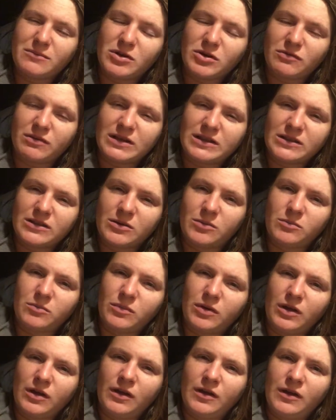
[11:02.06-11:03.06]
I'm going to read
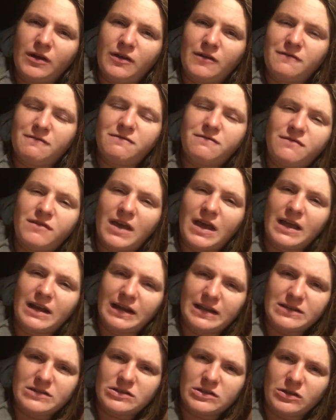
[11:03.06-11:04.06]
them
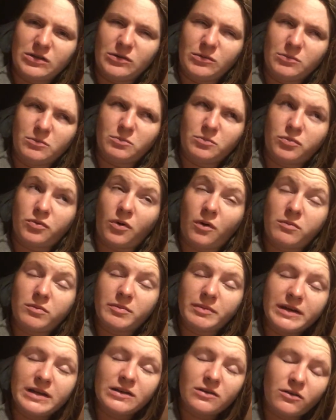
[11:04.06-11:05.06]
fairly soon,
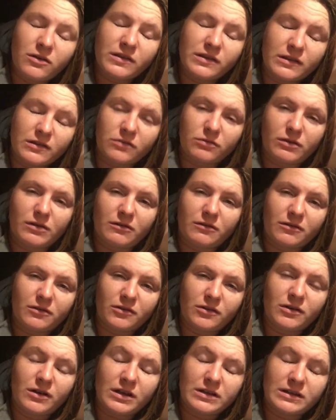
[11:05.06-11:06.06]
probably not in the
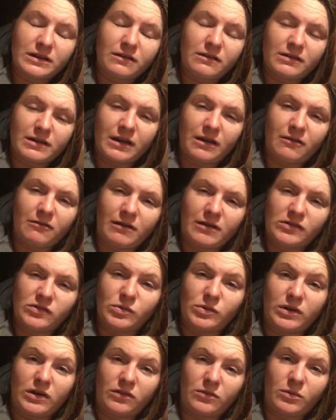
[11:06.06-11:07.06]
thrillerathon. I doubt I'll get around
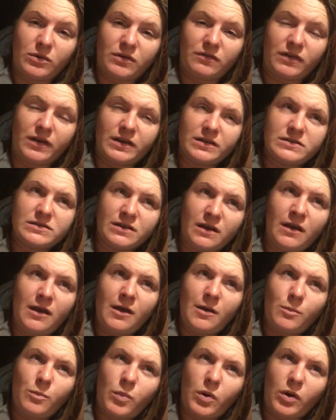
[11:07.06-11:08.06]
to another one of hers,
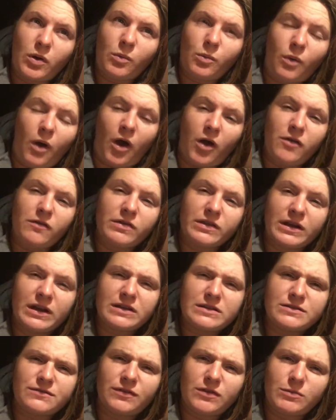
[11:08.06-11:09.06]
but over the
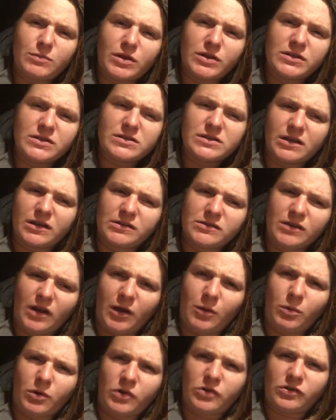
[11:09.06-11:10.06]
next few months I,
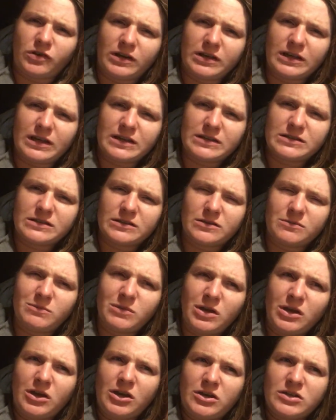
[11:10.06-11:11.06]
I want to try and get to
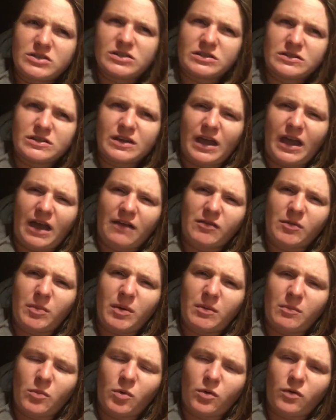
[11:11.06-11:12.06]
them so that I have a
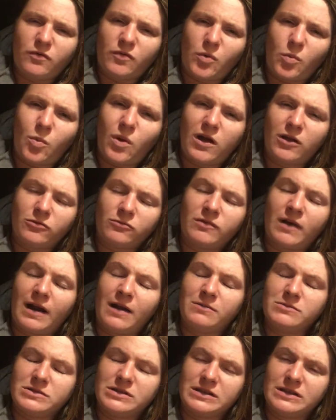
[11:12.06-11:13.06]
bit more of a
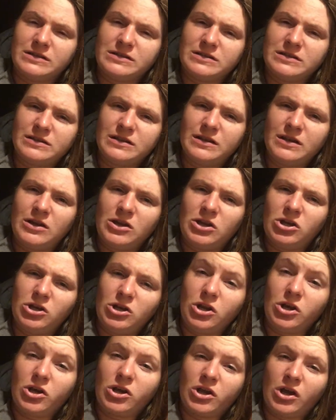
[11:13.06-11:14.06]
well-rounded
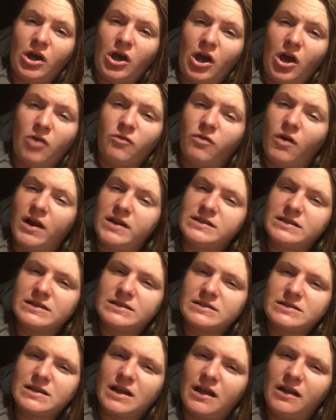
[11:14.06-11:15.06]
look at her
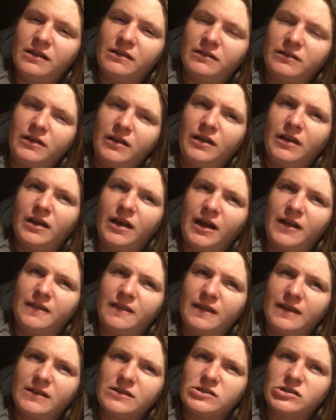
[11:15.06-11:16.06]
writing style. I
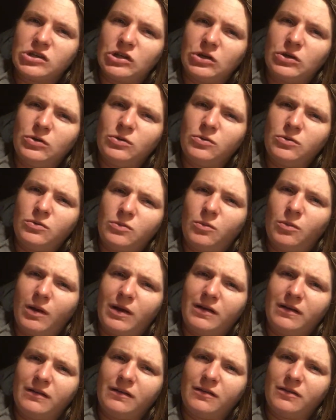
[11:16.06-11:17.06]
think too,
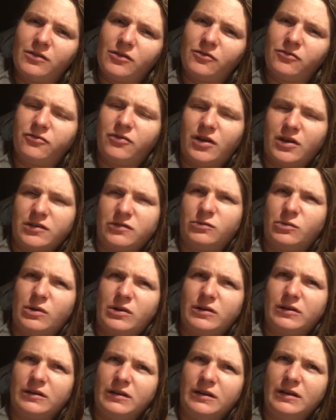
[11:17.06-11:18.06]
when the first
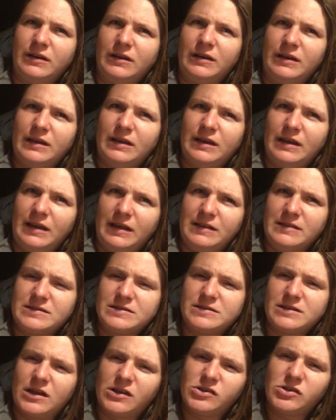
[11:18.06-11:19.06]
one is
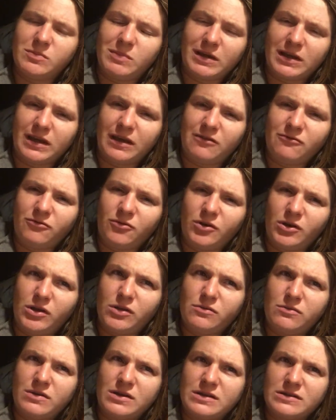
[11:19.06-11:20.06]
such a big hit for
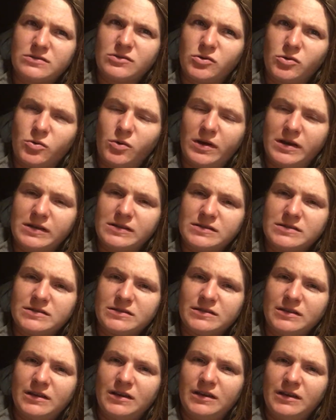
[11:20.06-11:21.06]
you, it's
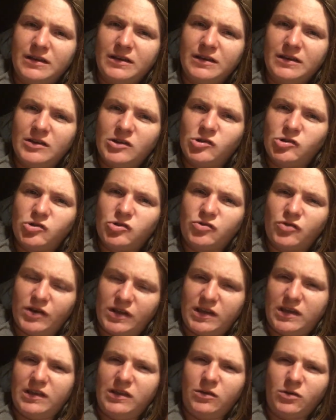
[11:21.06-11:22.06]
always
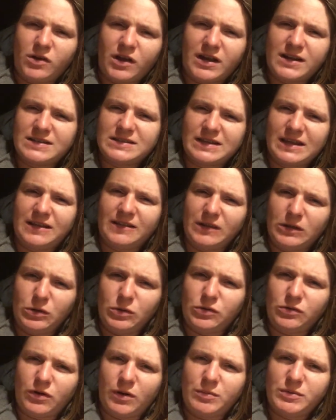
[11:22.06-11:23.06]
tricky. You're kind of setting the
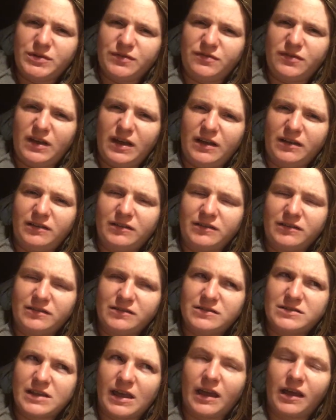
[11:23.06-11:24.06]
author up to fail
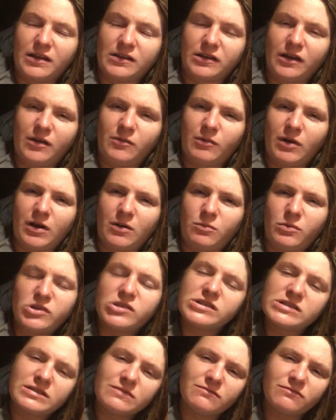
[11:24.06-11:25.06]
second time round,
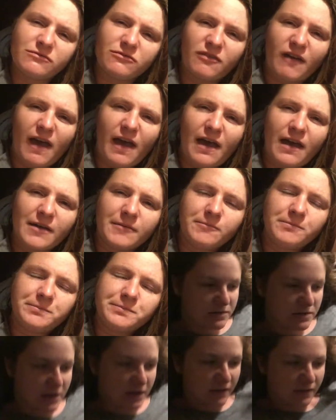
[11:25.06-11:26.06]
which isn't fair.
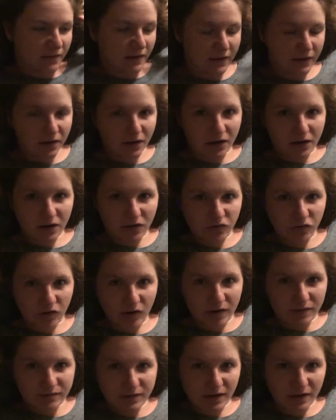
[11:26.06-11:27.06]
And then gonna
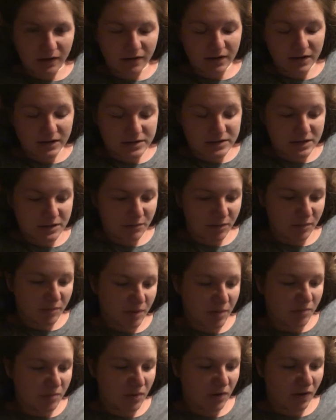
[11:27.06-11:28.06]
drive down and see my
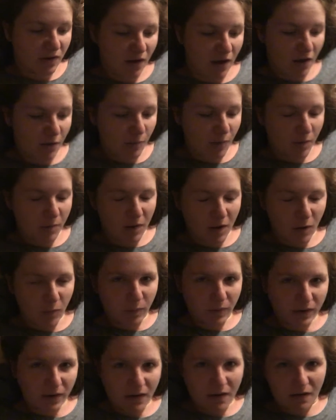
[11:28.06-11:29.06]
mum. um, I'm
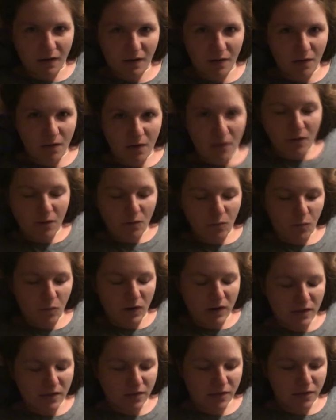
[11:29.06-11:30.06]
helping her
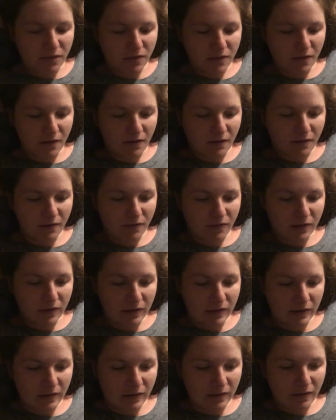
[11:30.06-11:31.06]
with
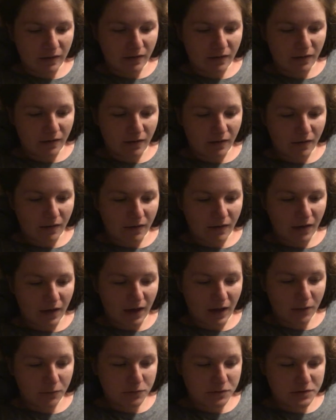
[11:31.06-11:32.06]
the
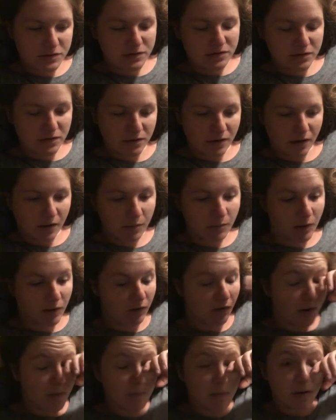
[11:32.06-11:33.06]
house. Uh, my
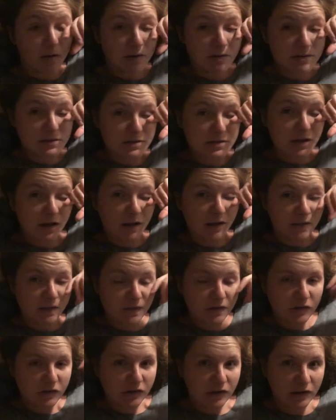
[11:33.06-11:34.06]
grandparents died
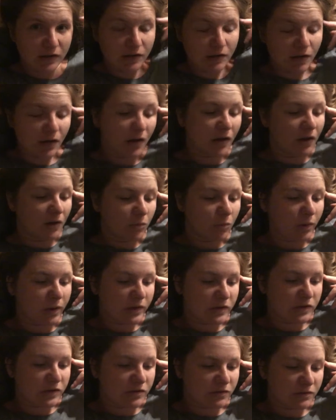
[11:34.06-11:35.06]
this year,
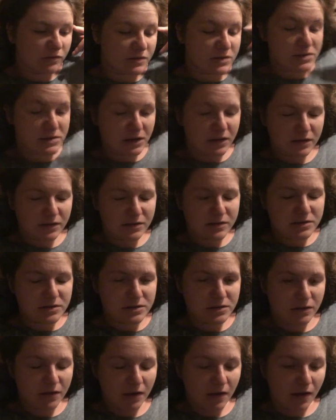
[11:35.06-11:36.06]
which
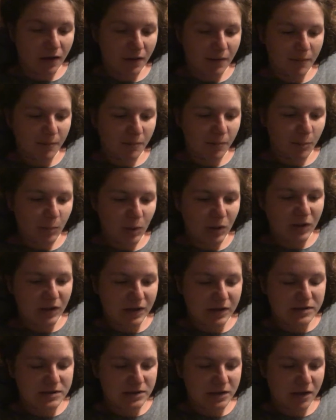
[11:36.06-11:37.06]
sucks, um, but
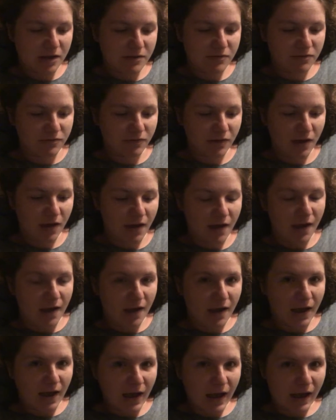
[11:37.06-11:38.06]
that's life.
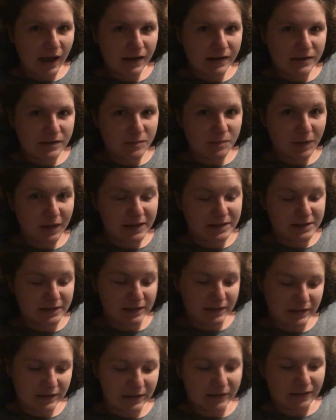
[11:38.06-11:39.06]
And
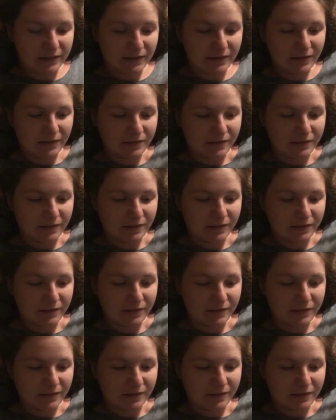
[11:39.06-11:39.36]
basically